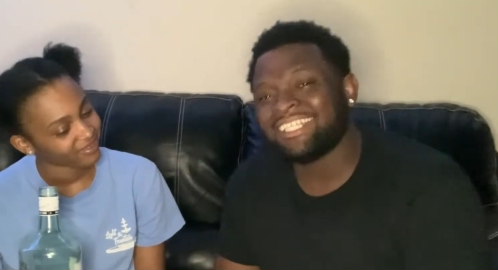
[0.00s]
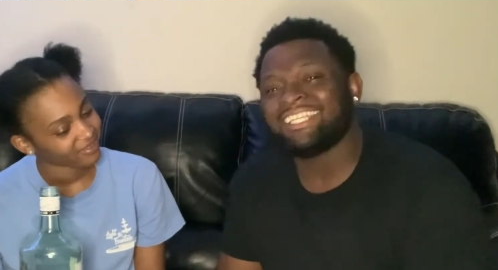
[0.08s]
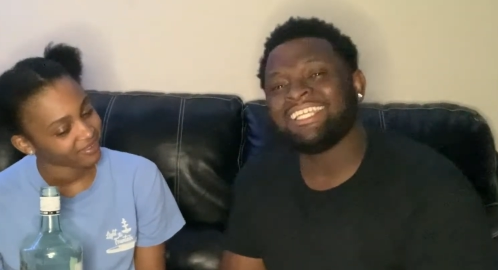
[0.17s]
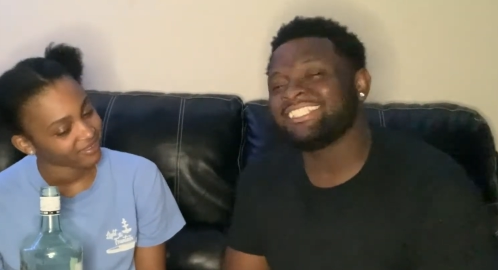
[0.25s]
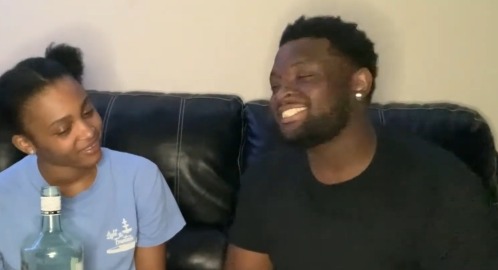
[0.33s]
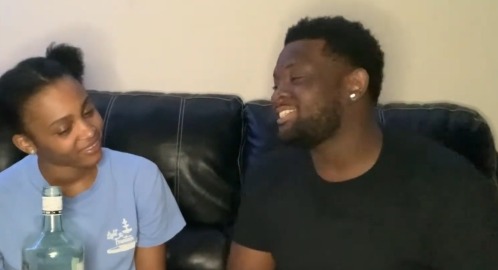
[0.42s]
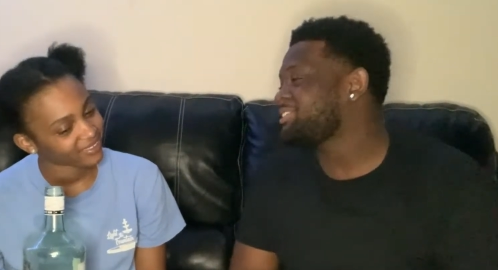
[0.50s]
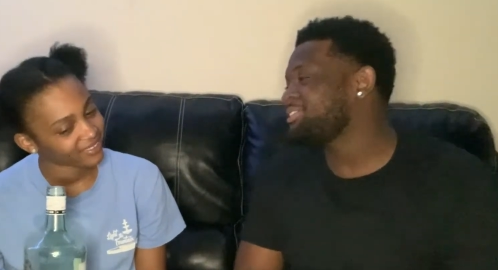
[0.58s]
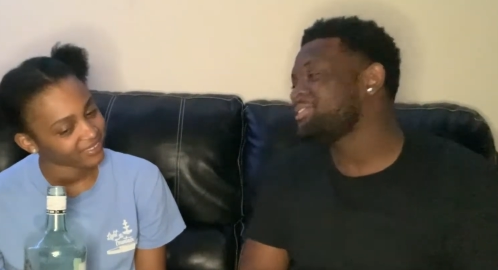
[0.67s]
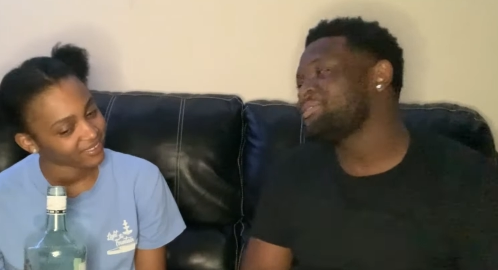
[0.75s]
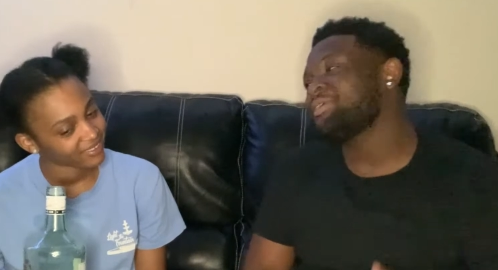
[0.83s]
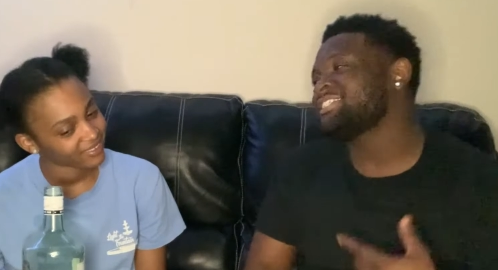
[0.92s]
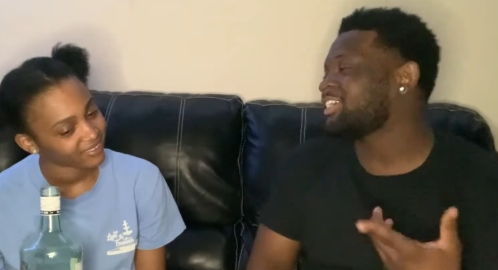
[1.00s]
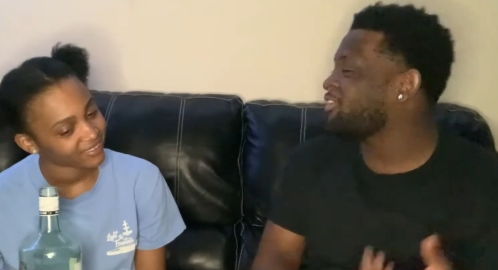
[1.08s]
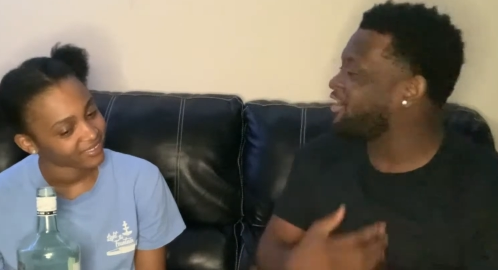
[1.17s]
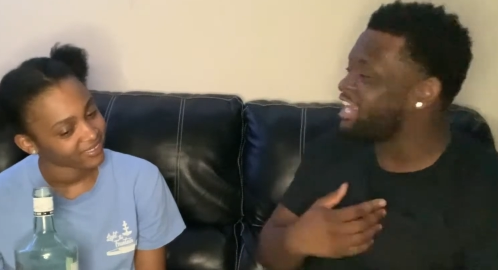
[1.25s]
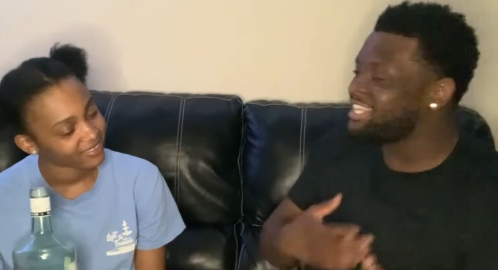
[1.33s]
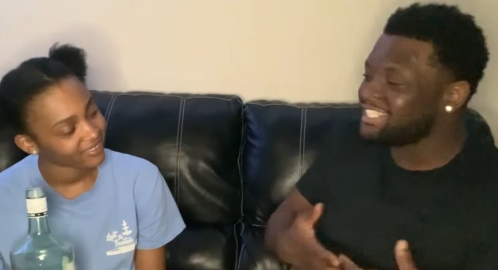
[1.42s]
Speaker 1: That's on you. What's the
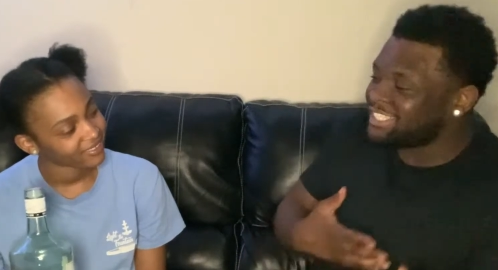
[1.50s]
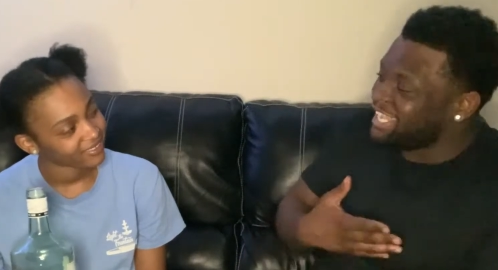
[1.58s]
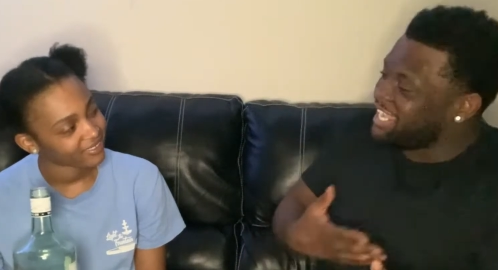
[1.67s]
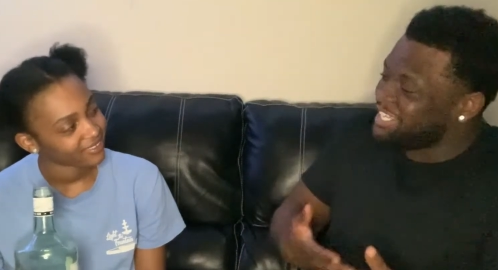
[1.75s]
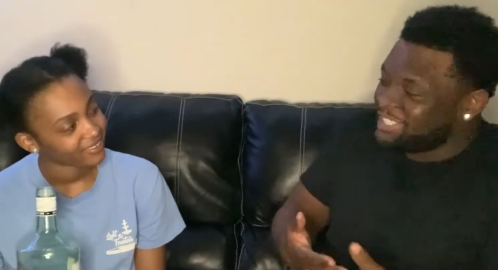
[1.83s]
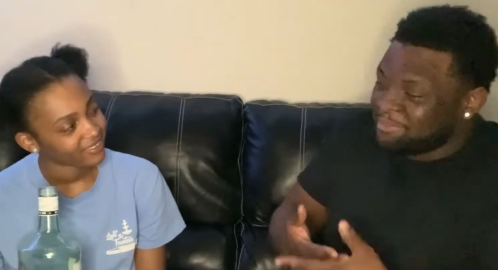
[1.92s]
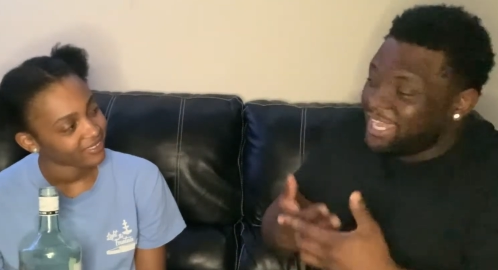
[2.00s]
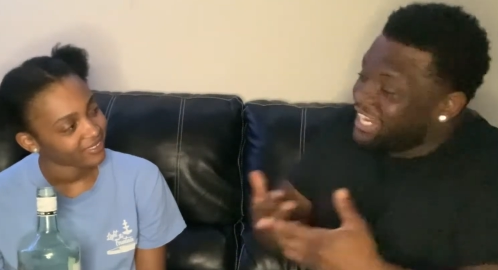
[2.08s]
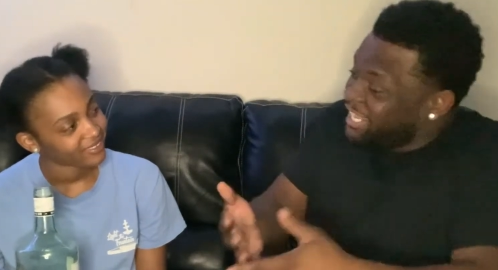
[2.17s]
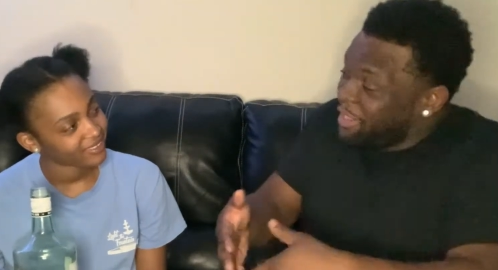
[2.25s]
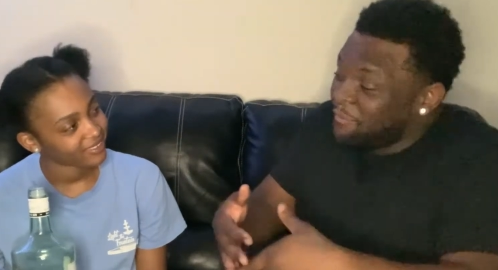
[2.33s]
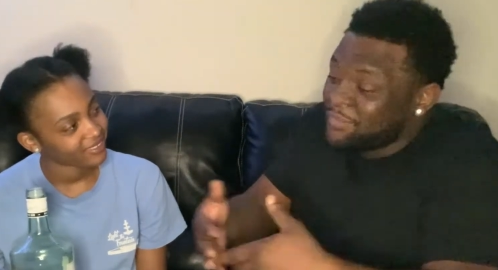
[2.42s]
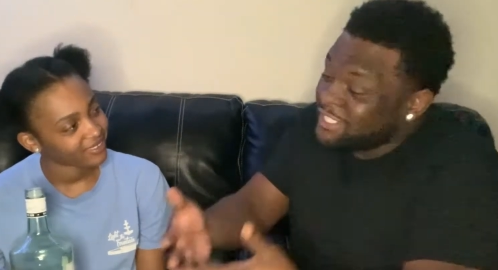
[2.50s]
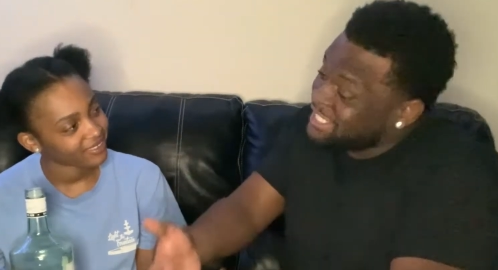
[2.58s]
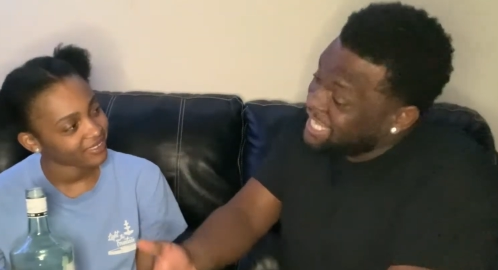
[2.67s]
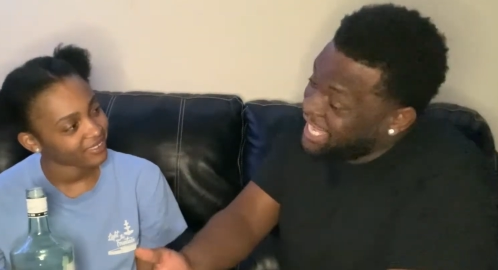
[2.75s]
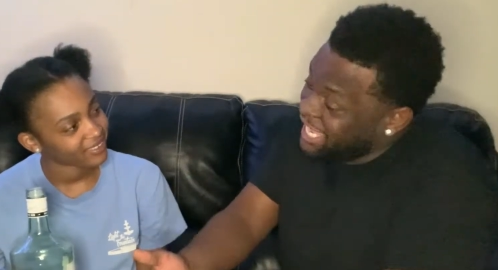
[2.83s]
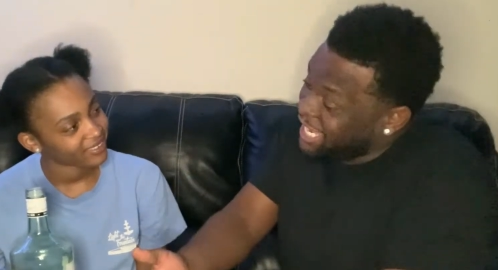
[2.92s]
craziest thing somebody ever
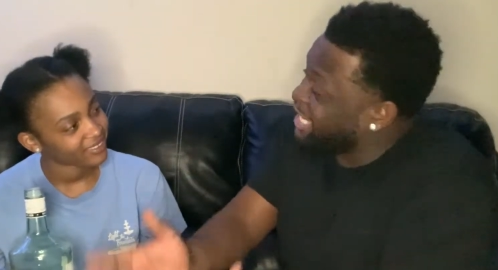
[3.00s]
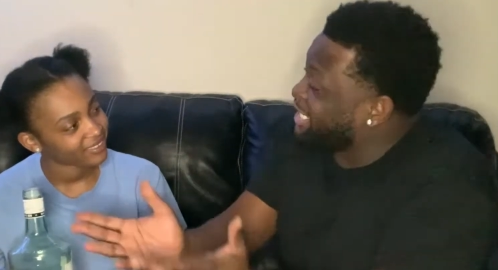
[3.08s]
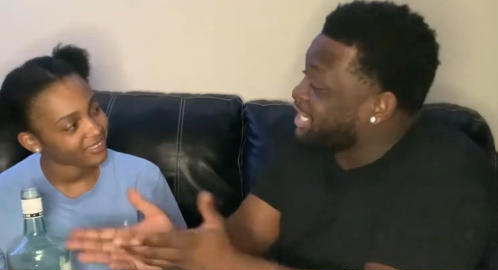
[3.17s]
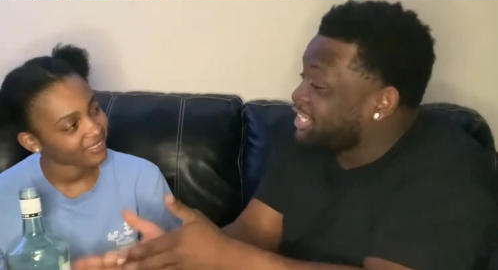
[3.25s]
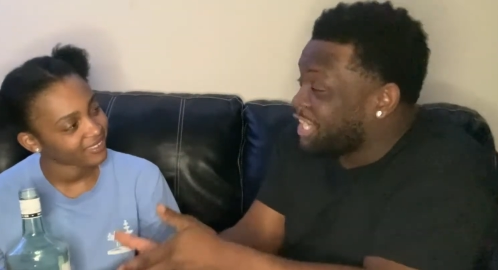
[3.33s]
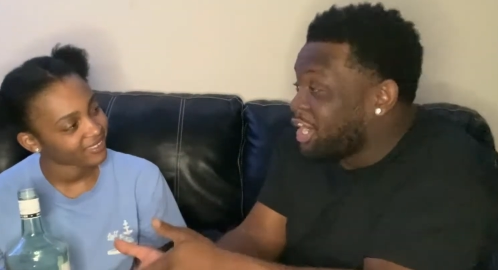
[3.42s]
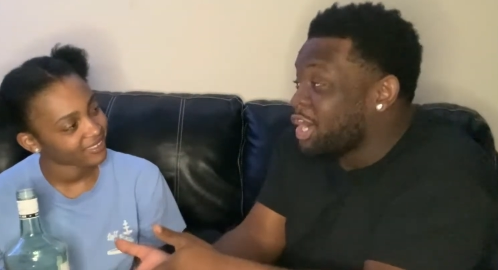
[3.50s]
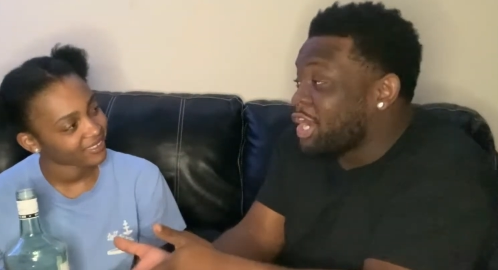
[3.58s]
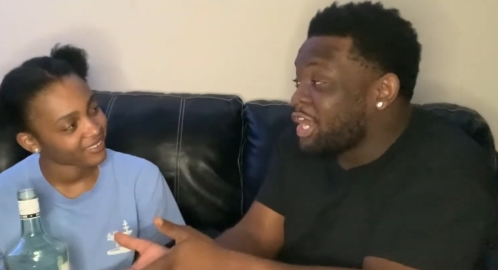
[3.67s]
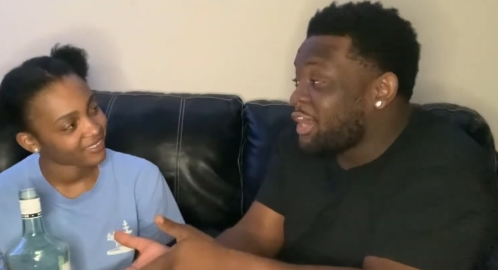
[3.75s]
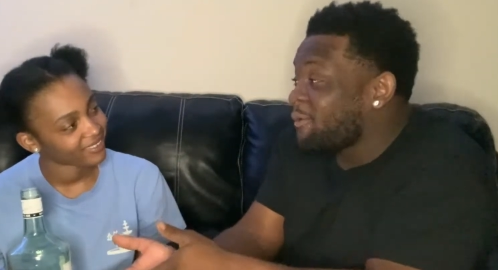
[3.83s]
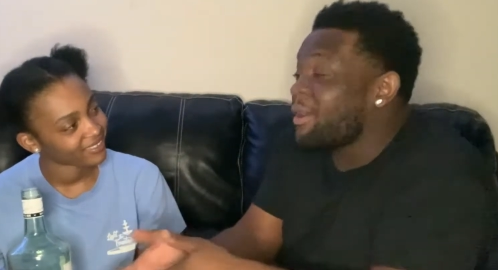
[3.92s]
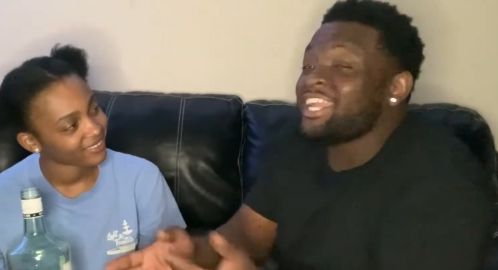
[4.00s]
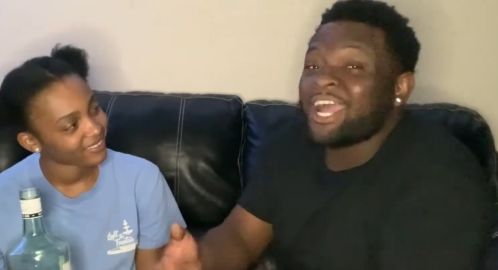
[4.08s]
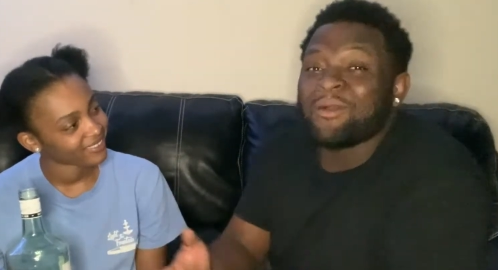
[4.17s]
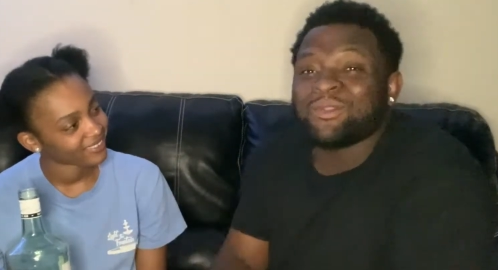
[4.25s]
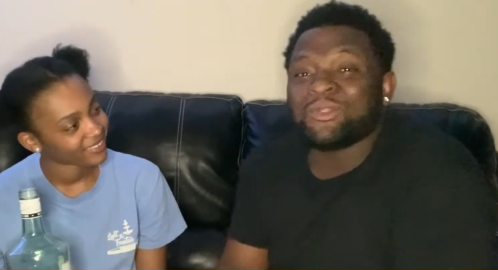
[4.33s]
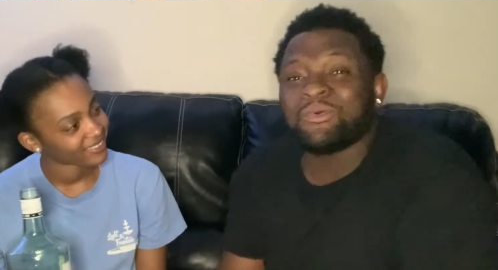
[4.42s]
said or done while
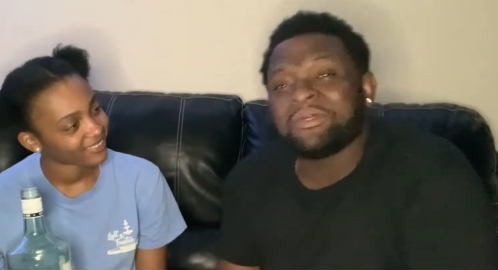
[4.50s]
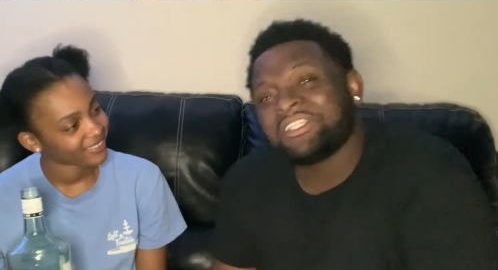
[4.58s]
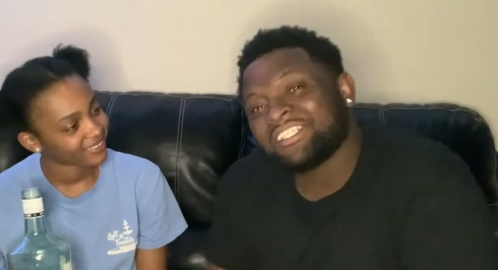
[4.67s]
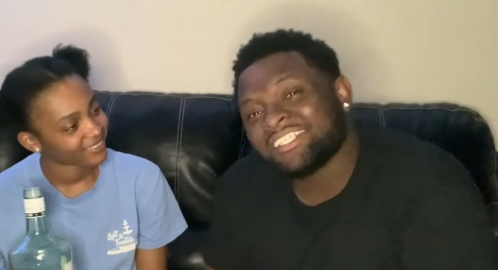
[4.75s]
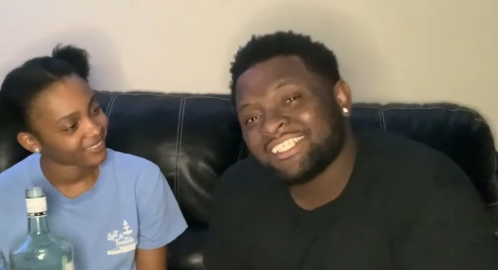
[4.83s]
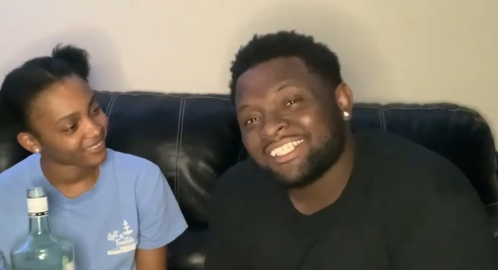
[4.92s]
y'all doing it?